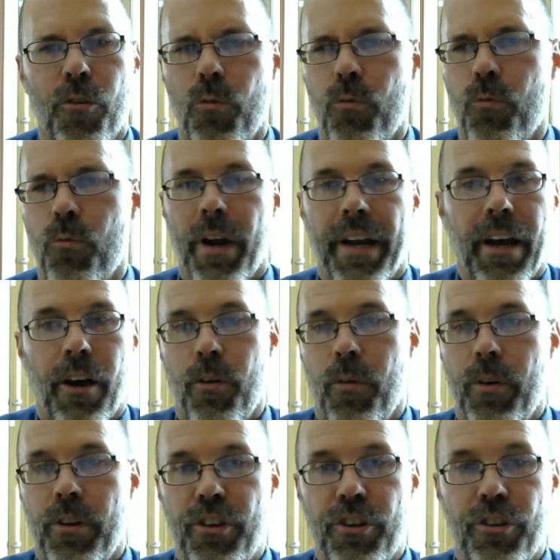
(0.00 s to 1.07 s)
right
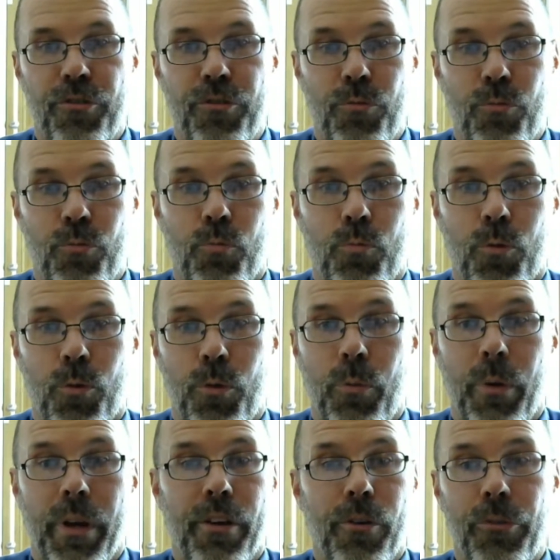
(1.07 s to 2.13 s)
now
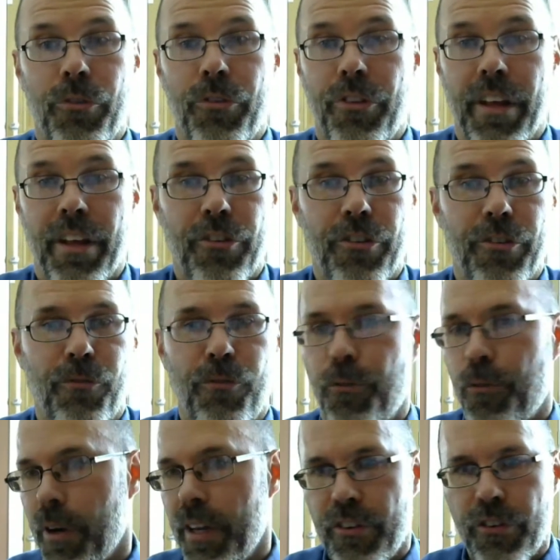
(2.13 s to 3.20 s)
we use this
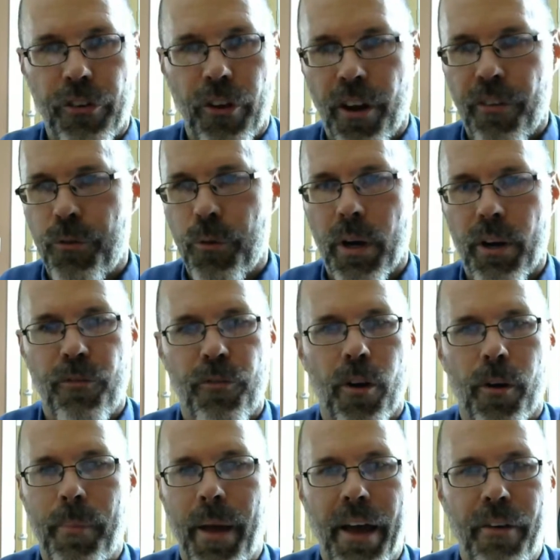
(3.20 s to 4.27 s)
free software
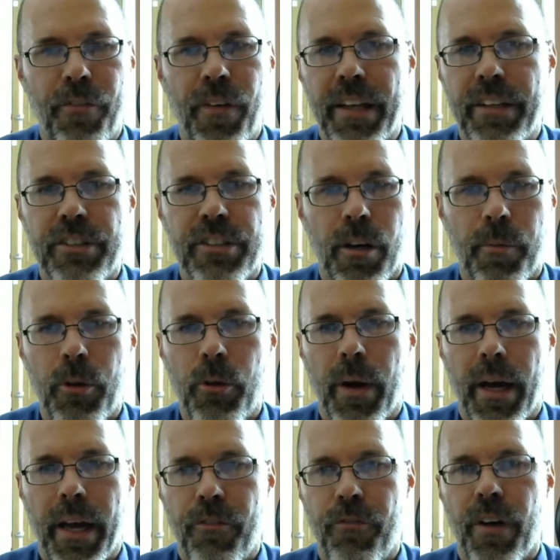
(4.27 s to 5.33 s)
from
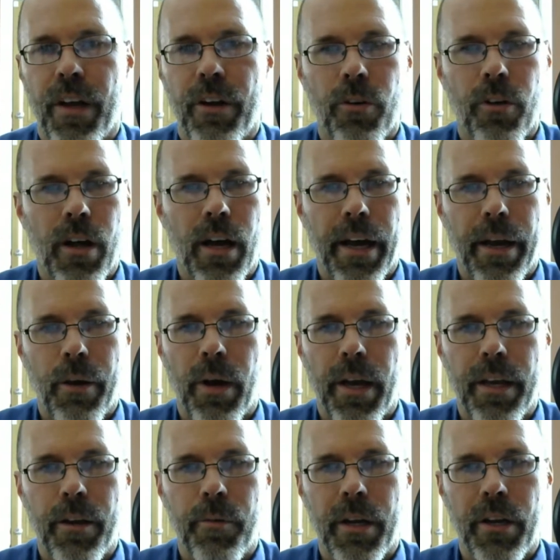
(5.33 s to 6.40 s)
FHWA, Federal
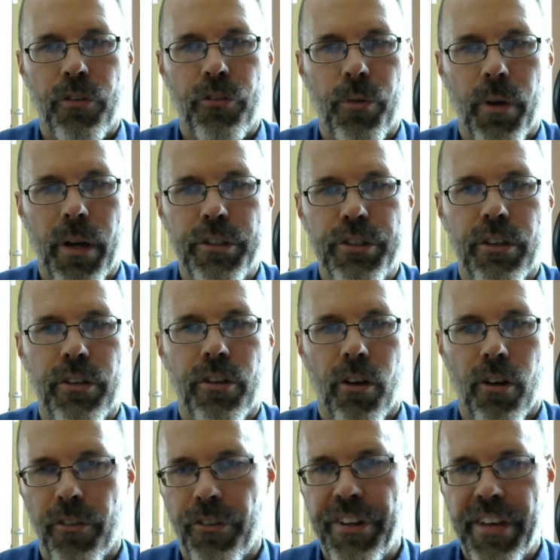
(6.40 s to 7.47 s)
Highway Administration,
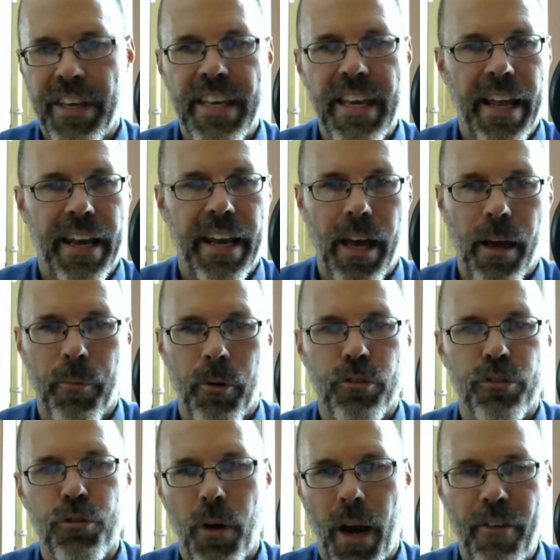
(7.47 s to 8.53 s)
called TNM, or
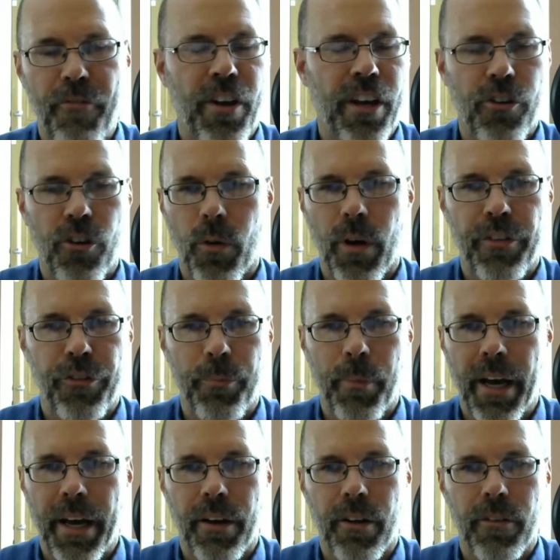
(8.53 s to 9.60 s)
Traffic Noise
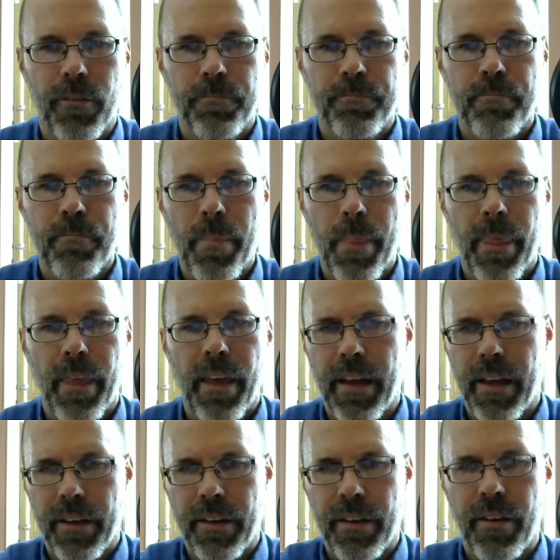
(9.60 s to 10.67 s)
Model.
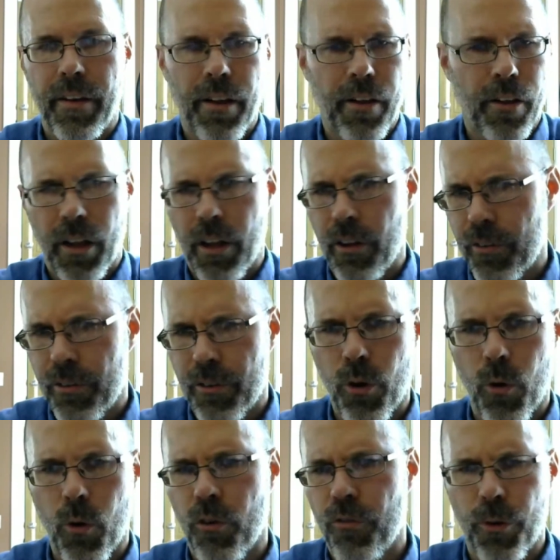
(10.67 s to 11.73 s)
And I'll
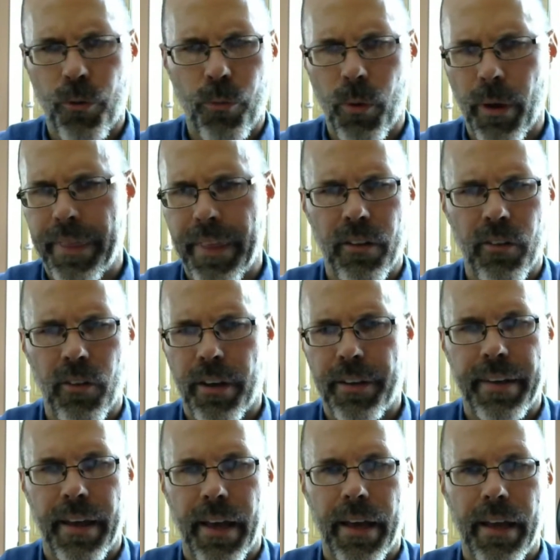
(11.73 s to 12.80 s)
go over what that looks
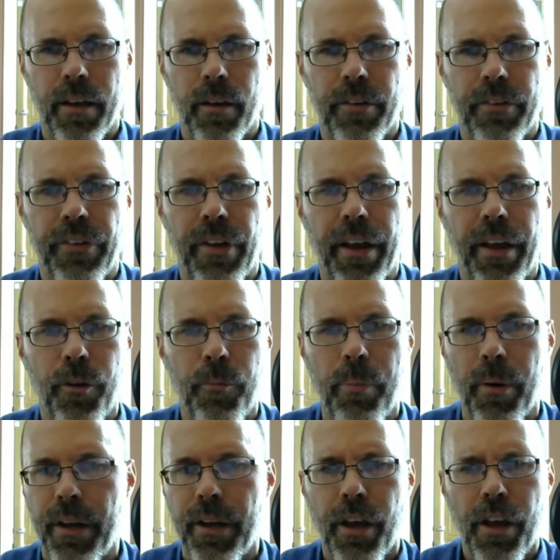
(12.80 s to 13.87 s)
at in a second, but